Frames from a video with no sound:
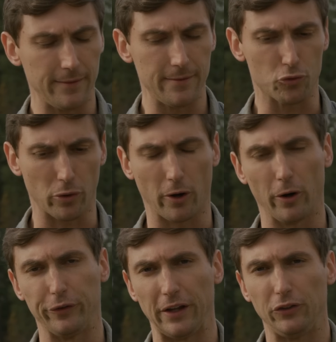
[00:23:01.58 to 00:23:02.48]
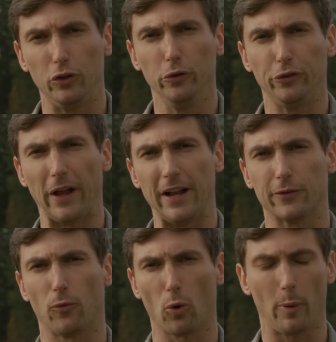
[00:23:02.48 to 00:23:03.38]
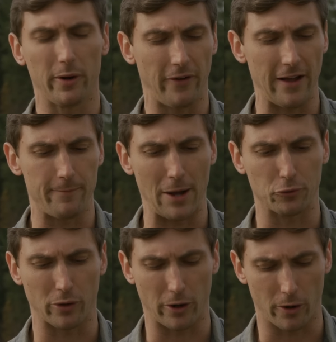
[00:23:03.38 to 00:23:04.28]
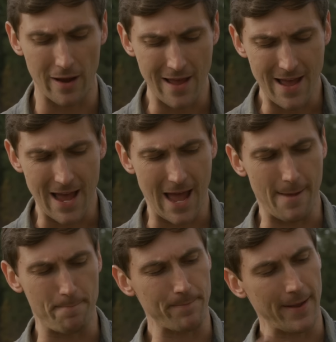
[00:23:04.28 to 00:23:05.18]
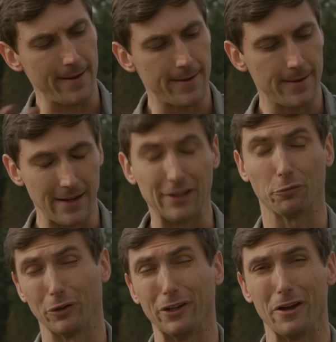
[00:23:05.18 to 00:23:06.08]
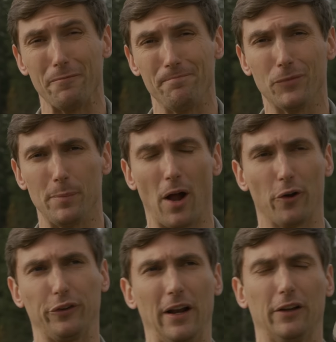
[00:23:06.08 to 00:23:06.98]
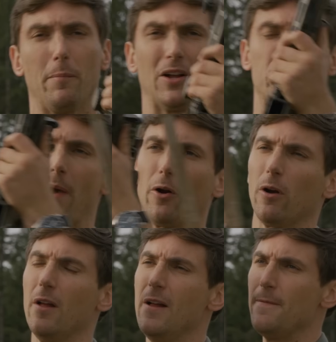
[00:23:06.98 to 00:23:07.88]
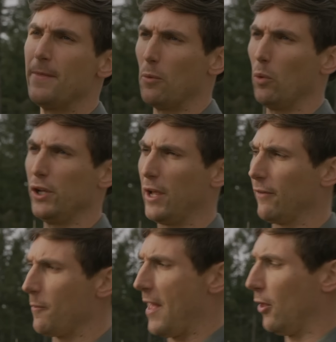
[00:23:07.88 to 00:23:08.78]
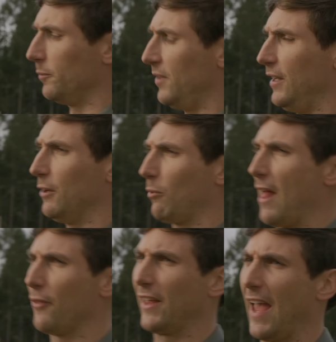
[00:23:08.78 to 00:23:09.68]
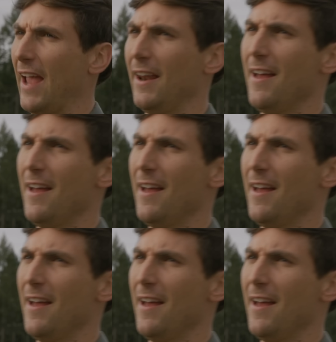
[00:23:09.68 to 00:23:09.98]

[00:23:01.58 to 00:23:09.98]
trigger is a two-stage 4.5 pound trigger, and it's really good, to be honest. And it's much better than what you get from LMT right out the gate.